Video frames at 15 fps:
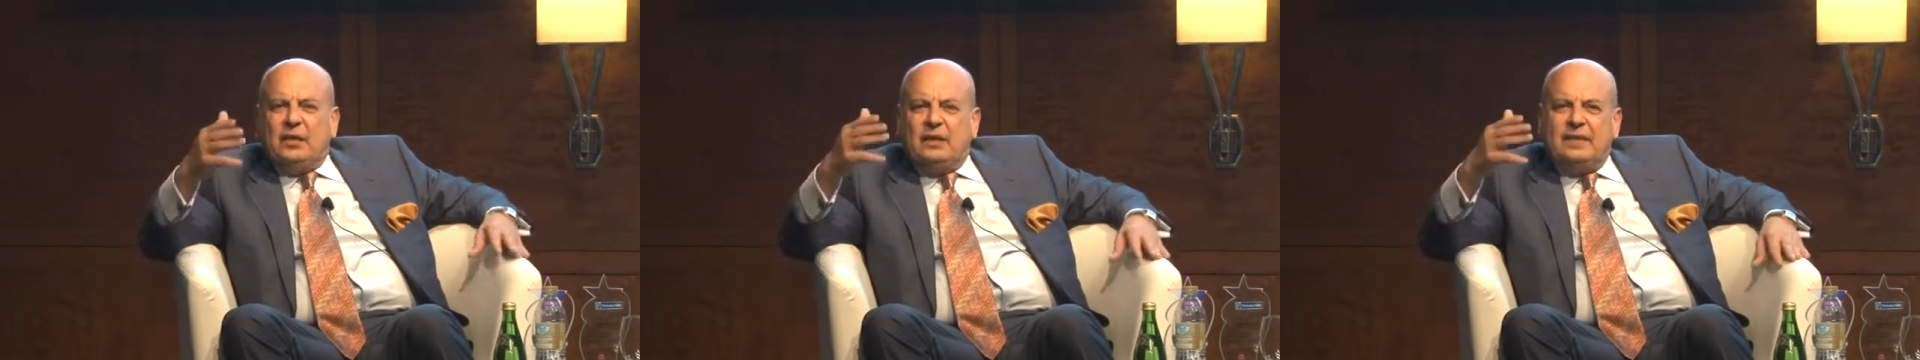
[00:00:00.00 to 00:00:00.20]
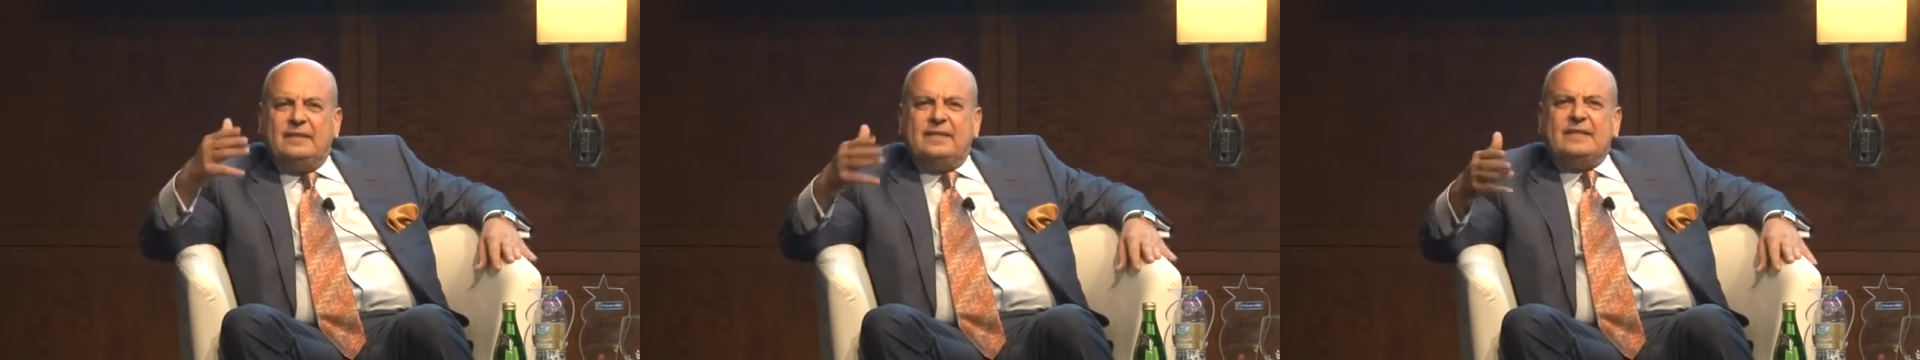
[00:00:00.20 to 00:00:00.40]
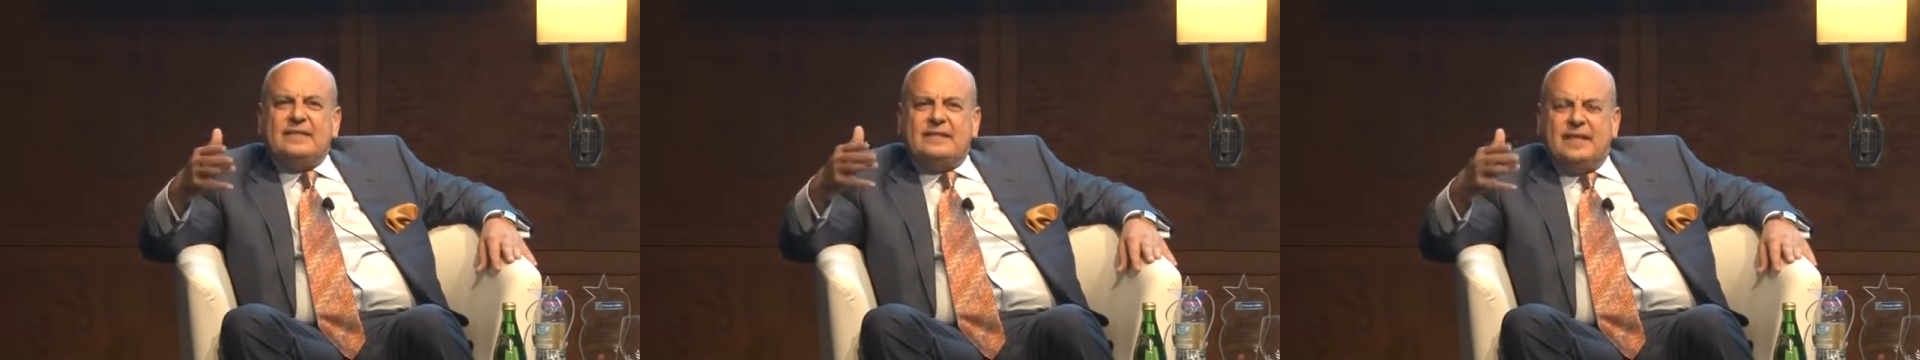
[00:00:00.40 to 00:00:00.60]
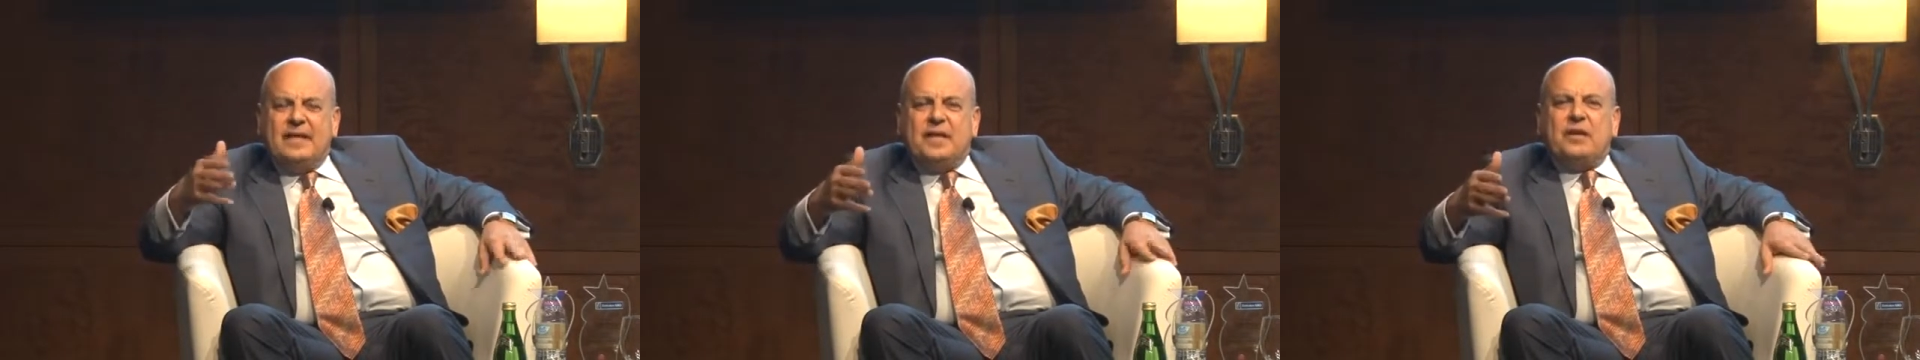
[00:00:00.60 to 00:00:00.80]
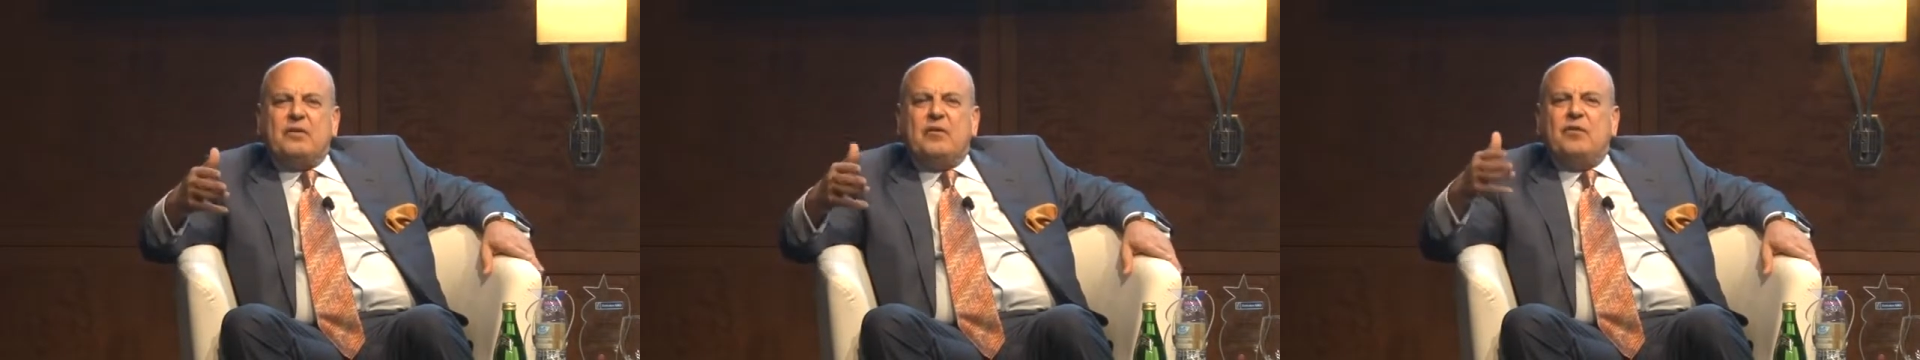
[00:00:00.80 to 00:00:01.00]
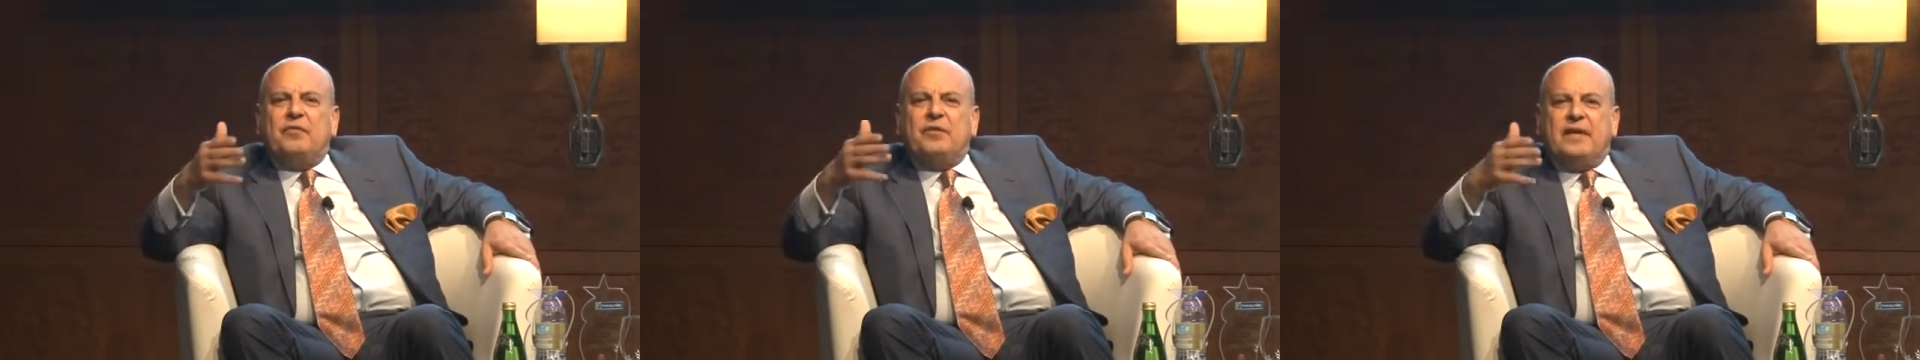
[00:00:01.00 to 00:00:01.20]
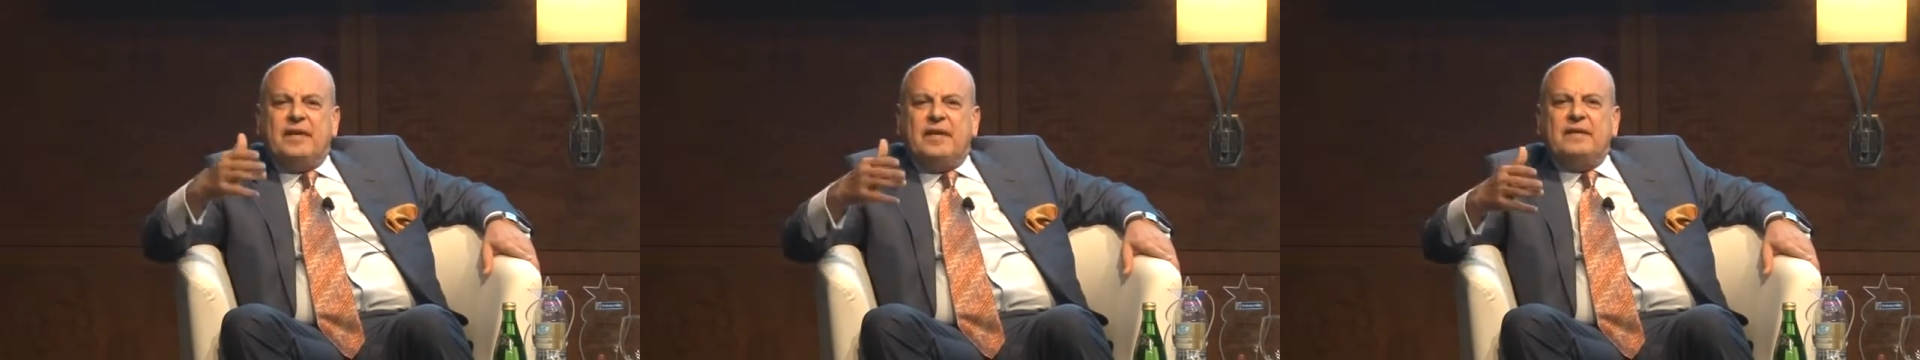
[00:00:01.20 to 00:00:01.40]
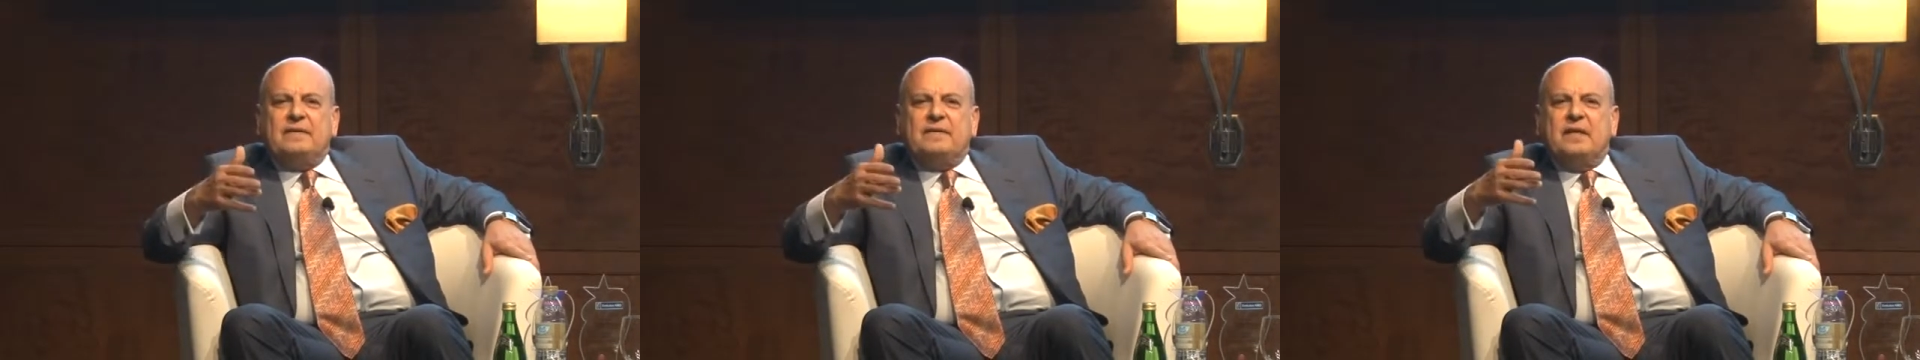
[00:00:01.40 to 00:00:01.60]
Let us think of
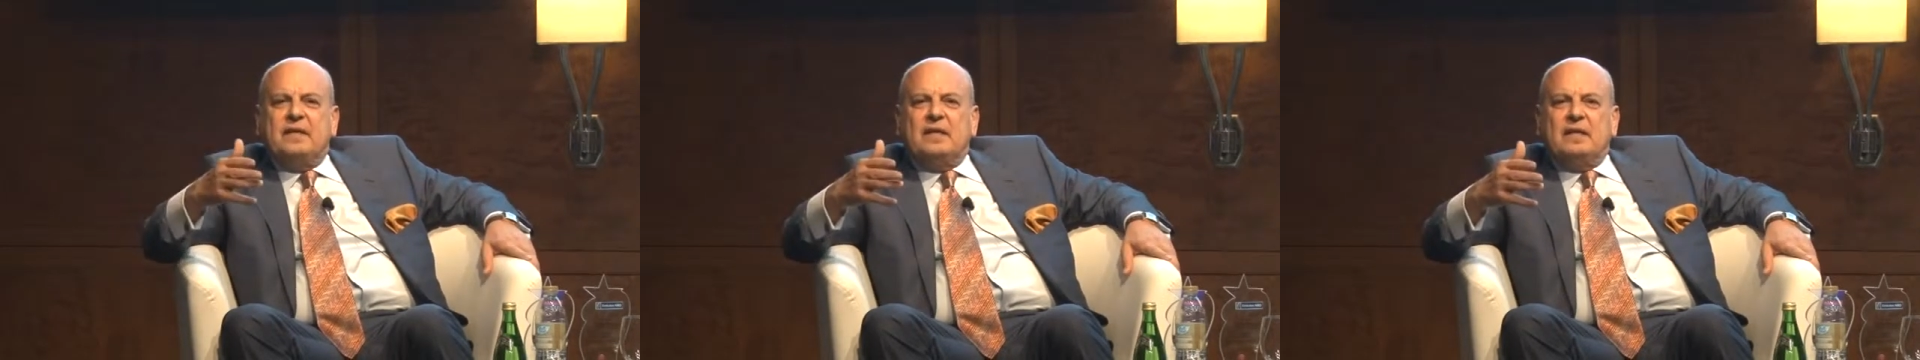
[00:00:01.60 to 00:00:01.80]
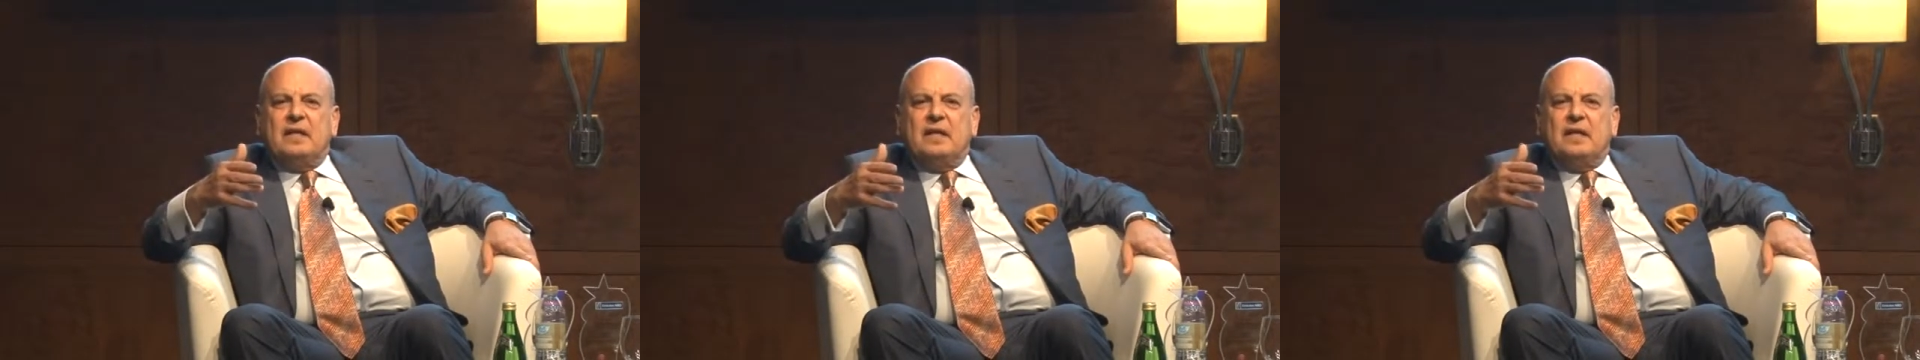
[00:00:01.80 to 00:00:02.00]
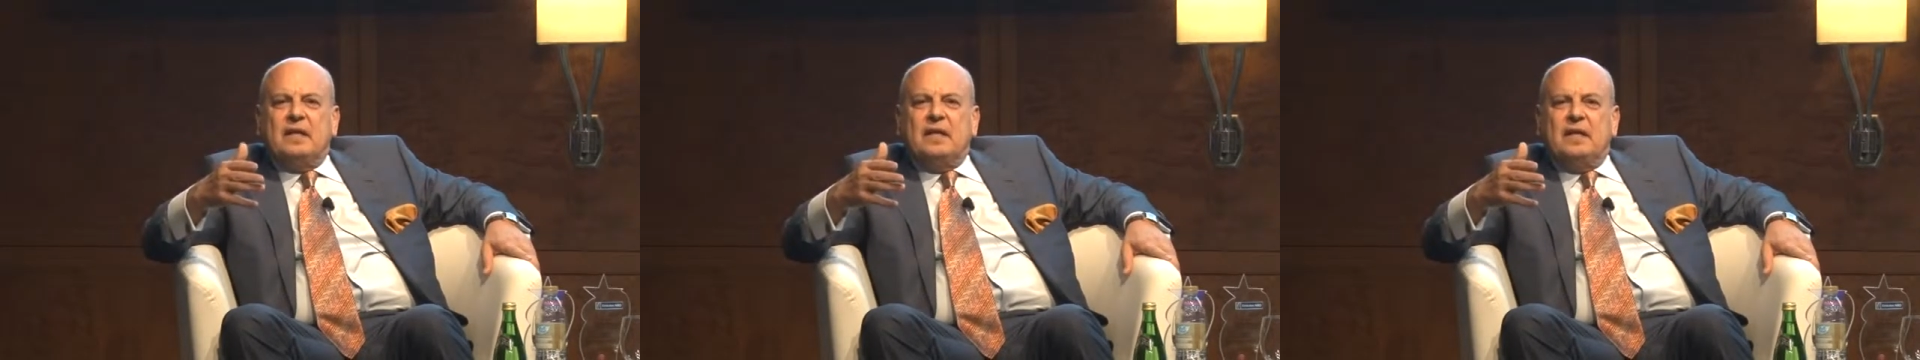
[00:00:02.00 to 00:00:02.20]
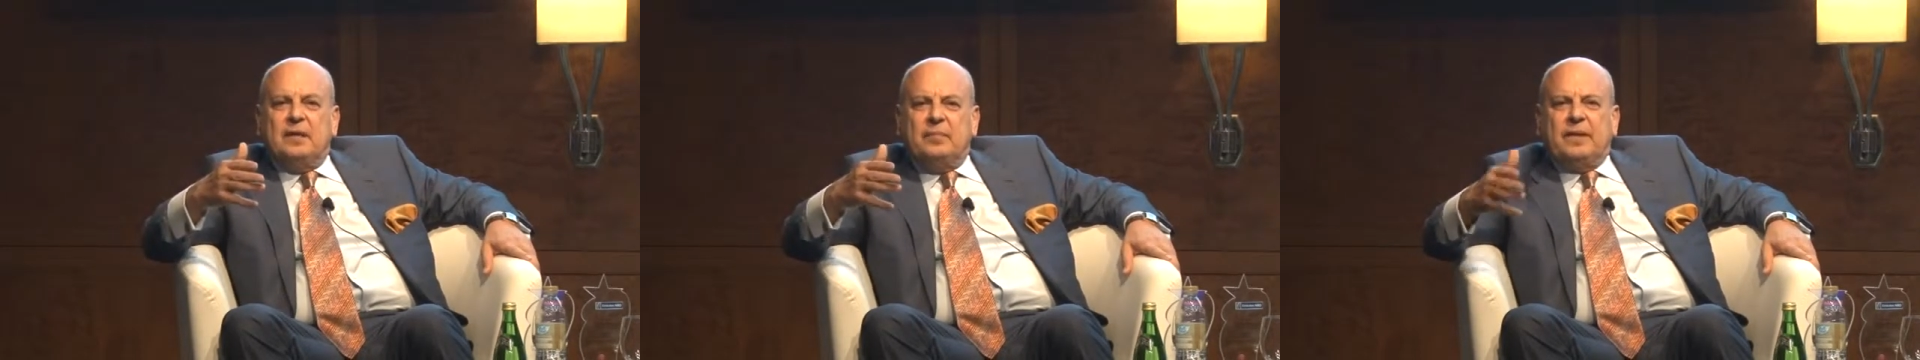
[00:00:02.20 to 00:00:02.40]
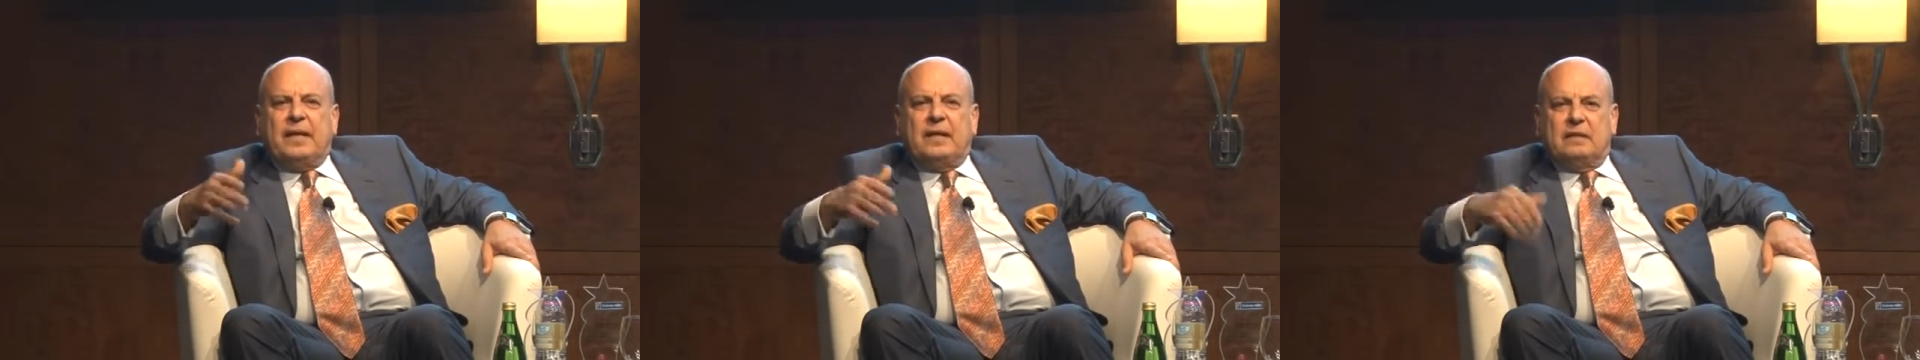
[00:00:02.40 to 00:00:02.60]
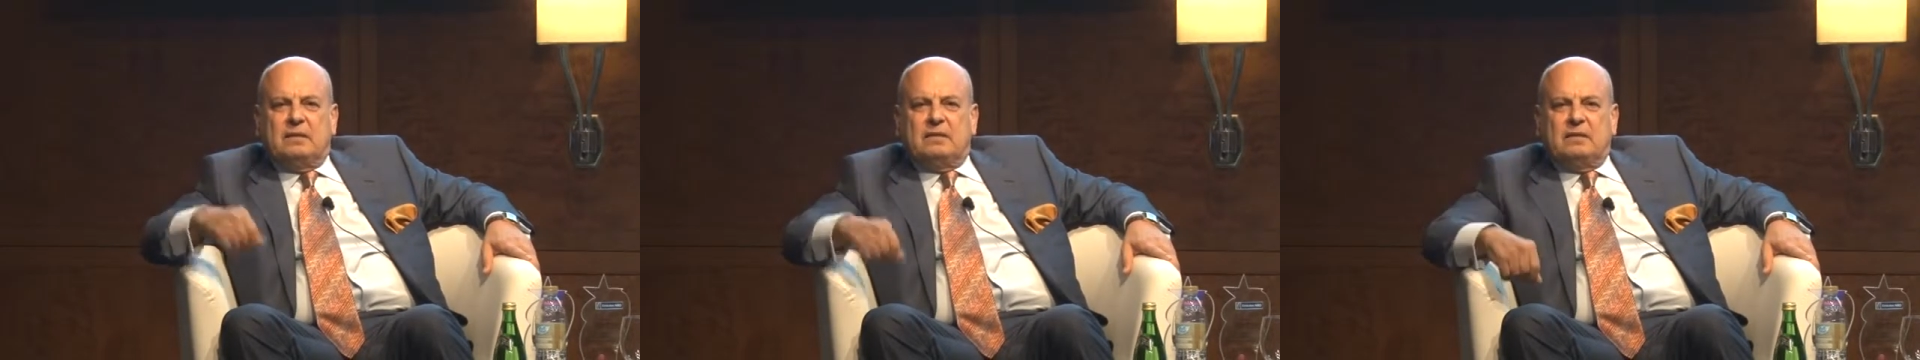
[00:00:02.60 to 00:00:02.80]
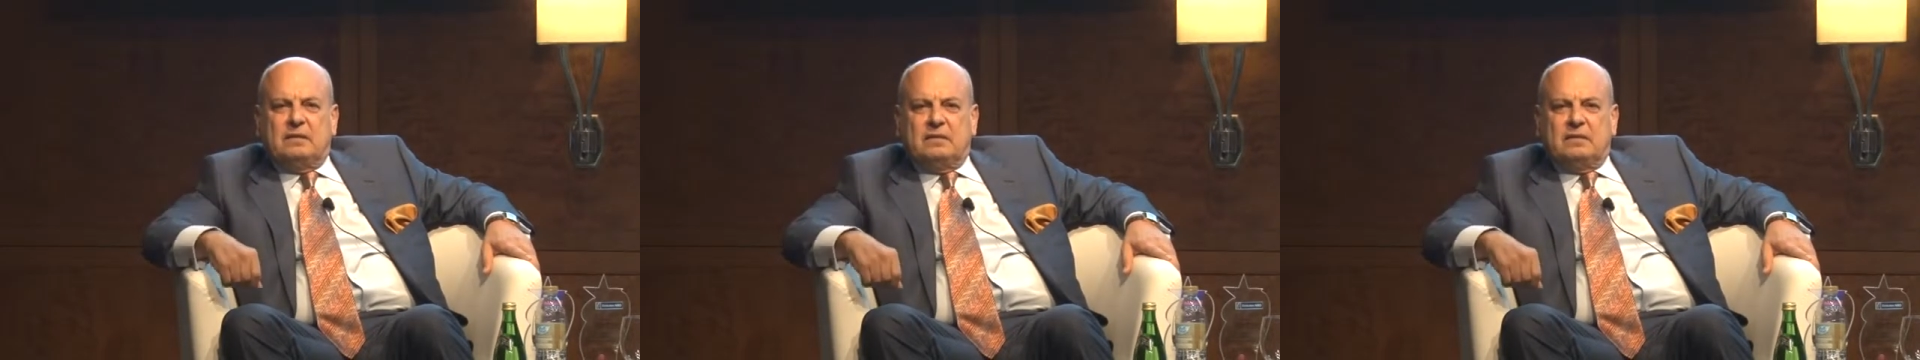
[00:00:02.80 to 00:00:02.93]
creating a brand.